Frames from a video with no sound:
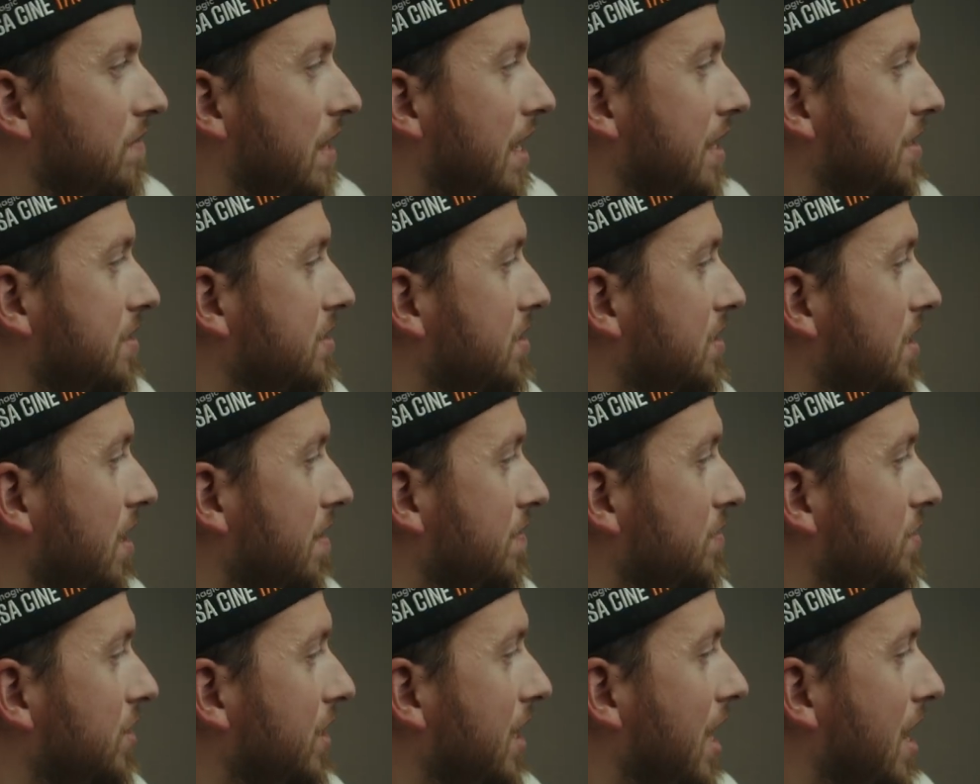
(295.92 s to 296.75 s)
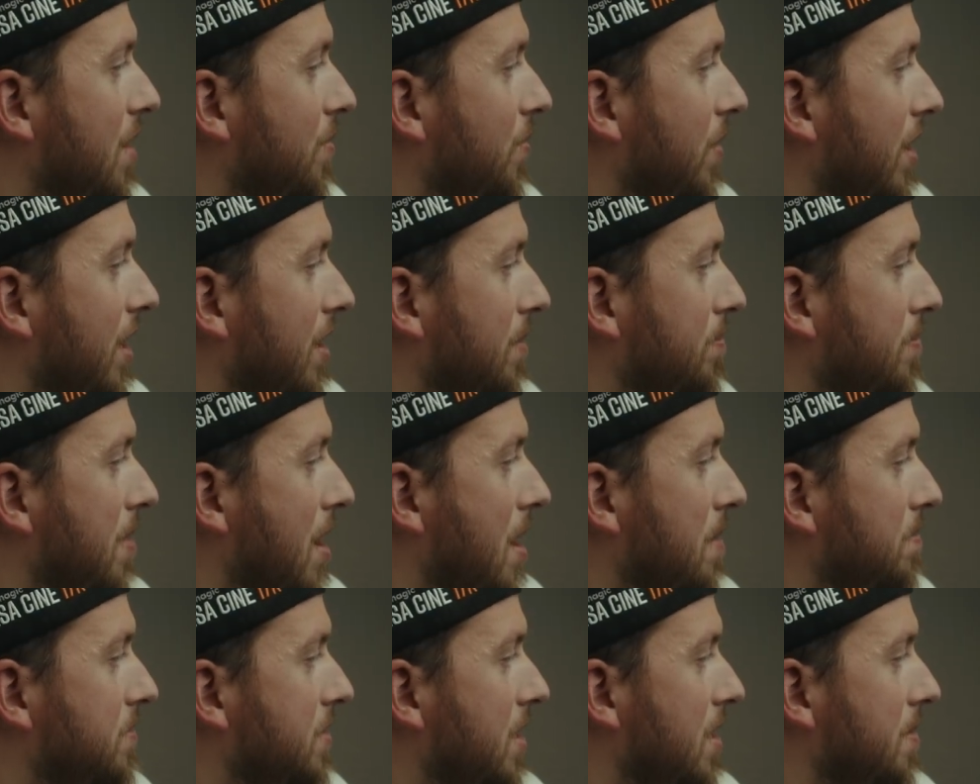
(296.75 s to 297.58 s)
that stuff so that way it
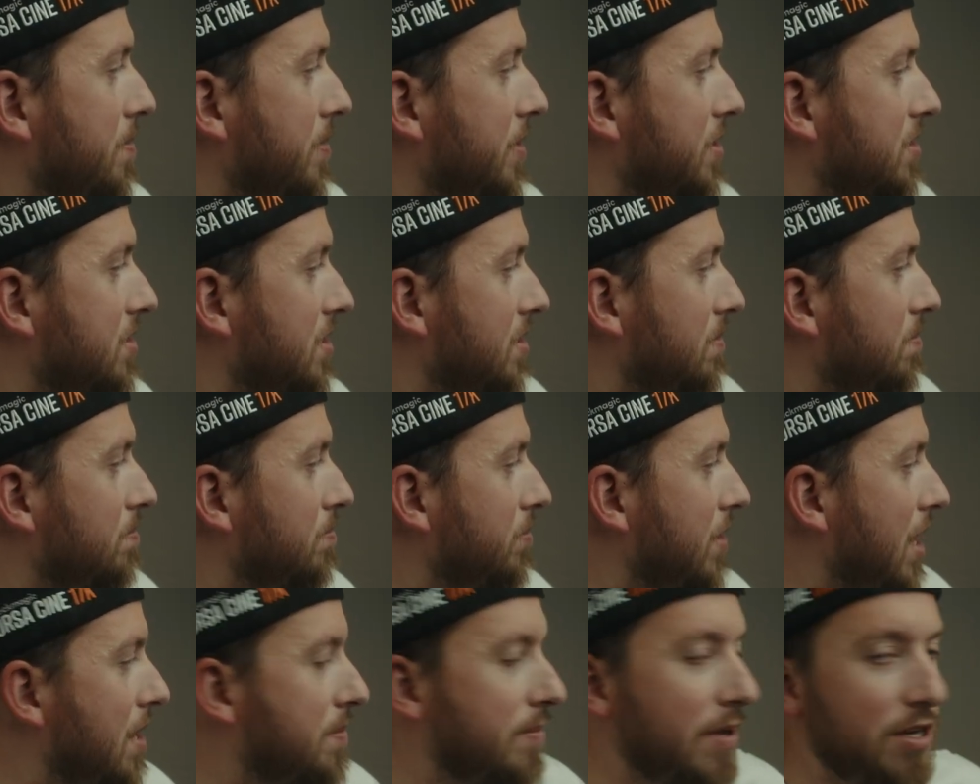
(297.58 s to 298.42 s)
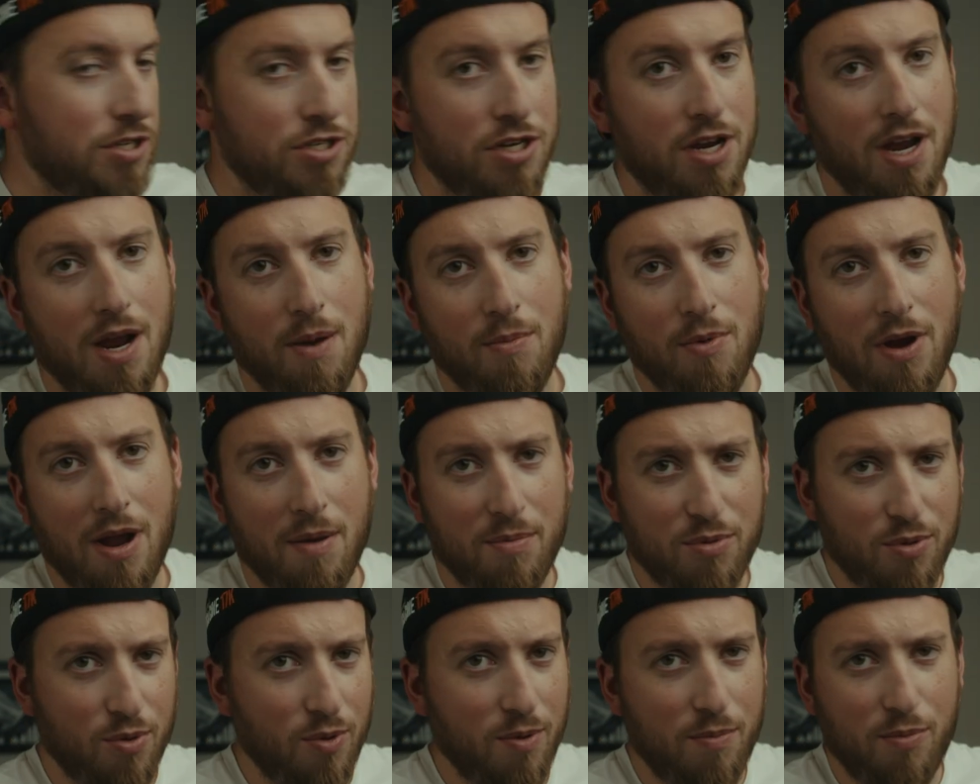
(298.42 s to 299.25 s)
popped up as Blackmagic Camera
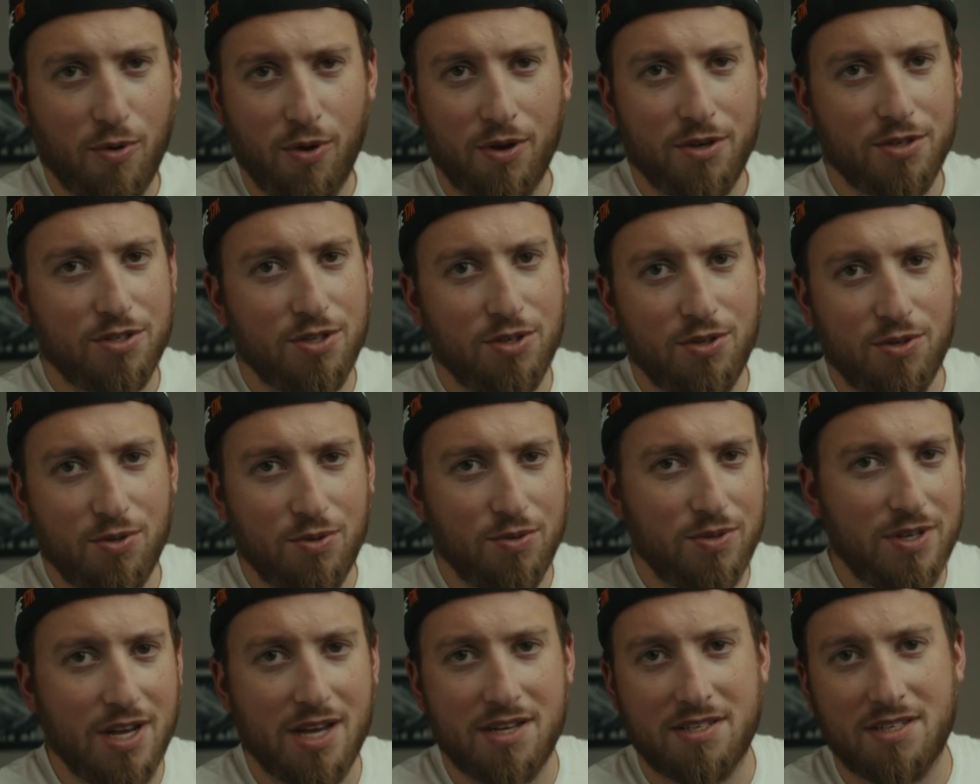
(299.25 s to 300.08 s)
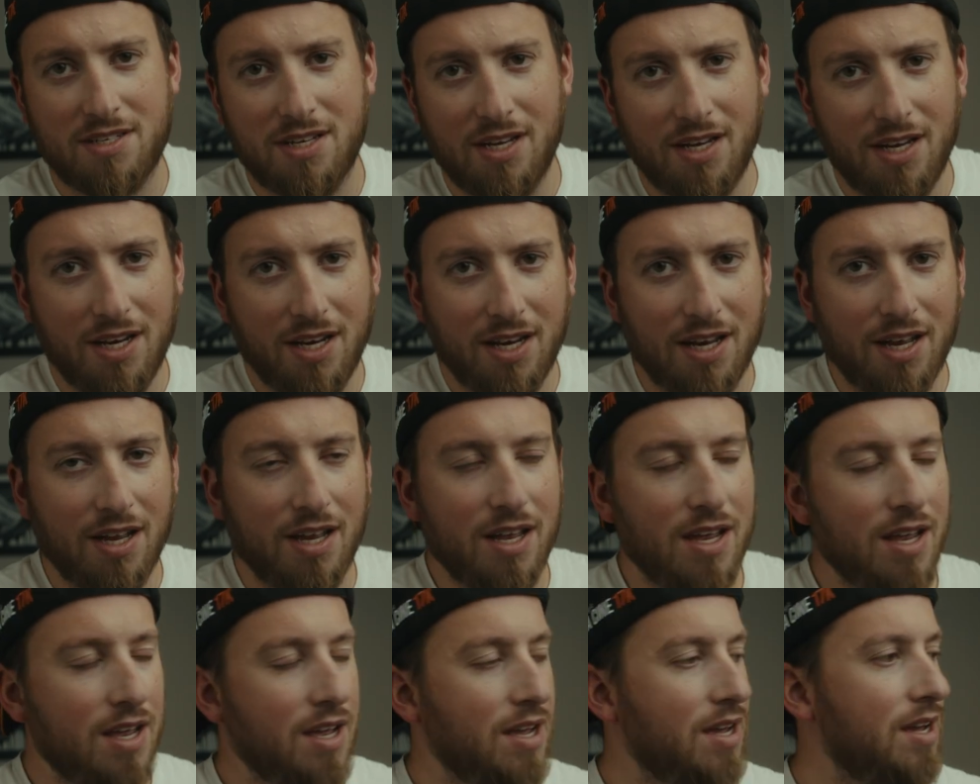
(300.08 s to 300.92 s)
App 3.2 testing,
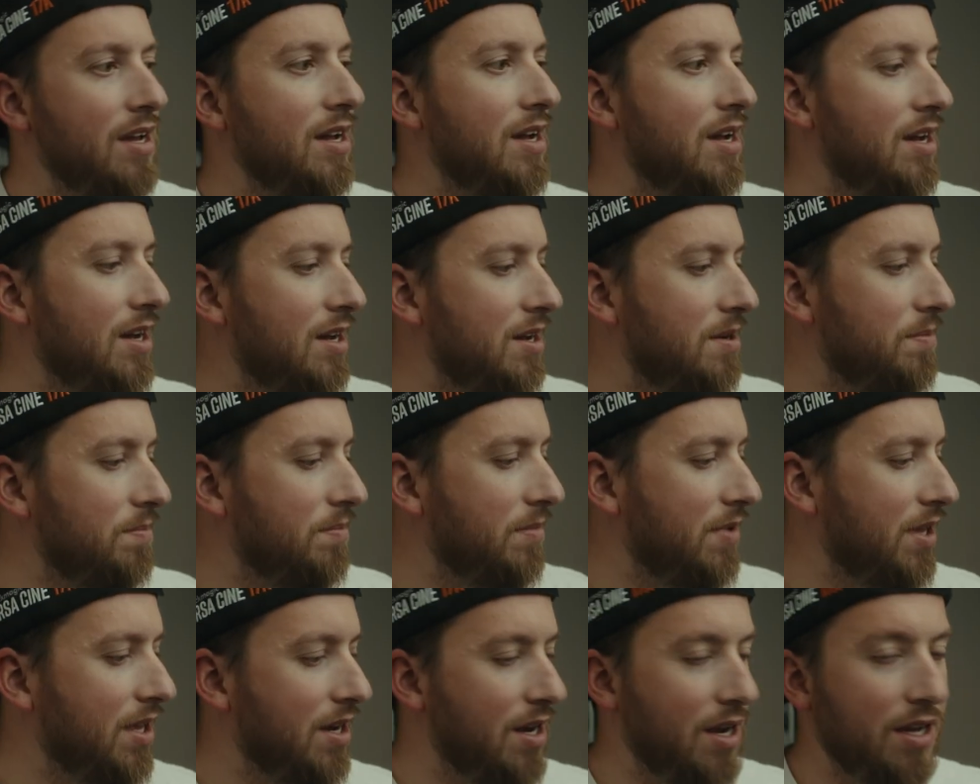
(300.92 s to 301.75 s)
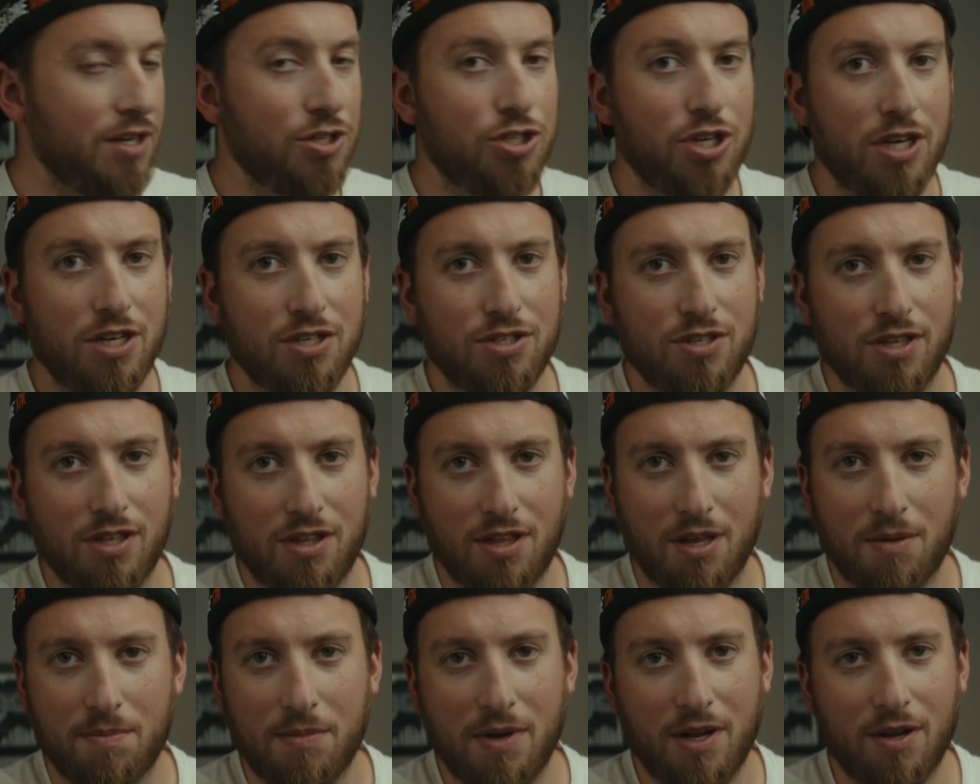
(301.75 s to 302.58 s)
and I changed the
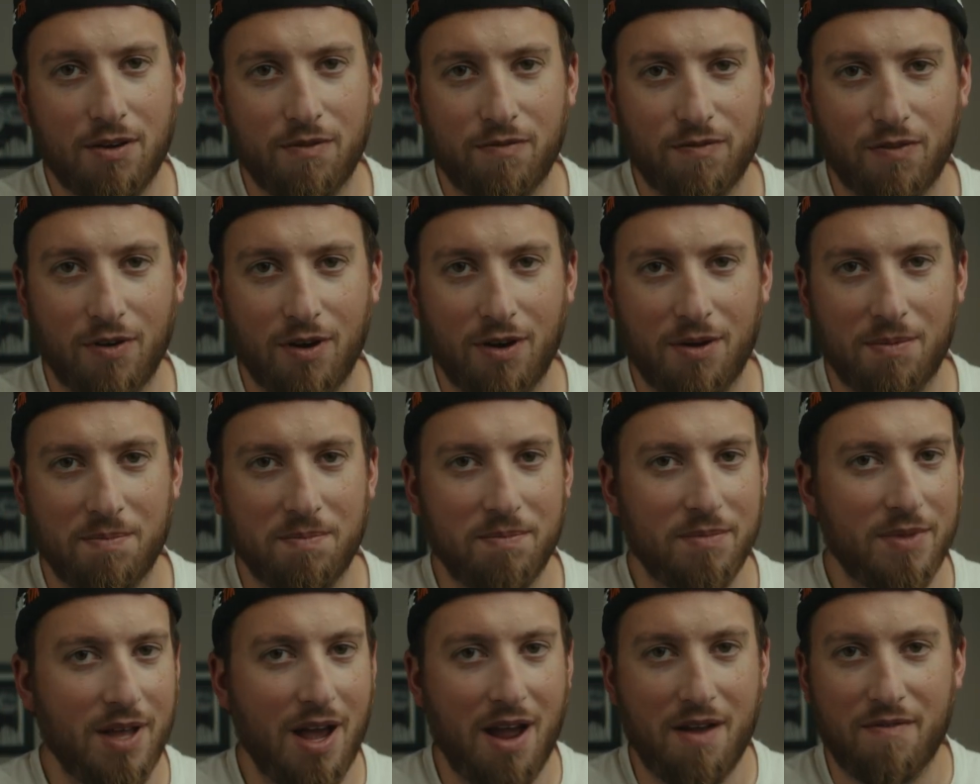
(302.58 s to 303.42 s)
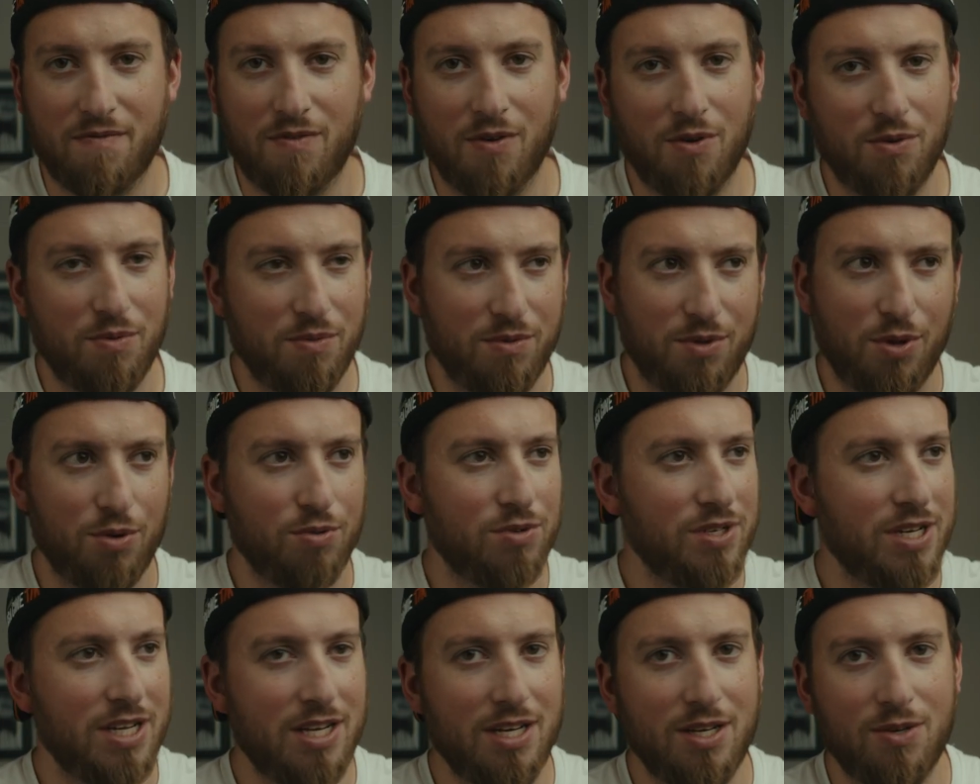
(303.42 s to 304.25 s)
thumbnail from the iPhone
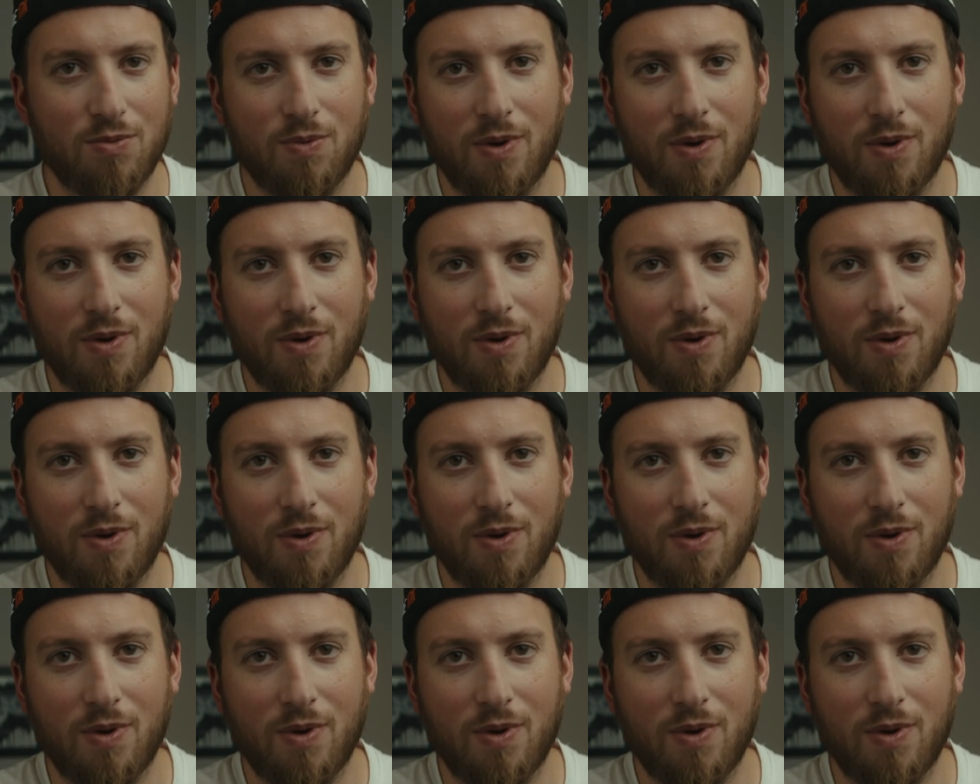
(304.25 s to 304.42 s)
13,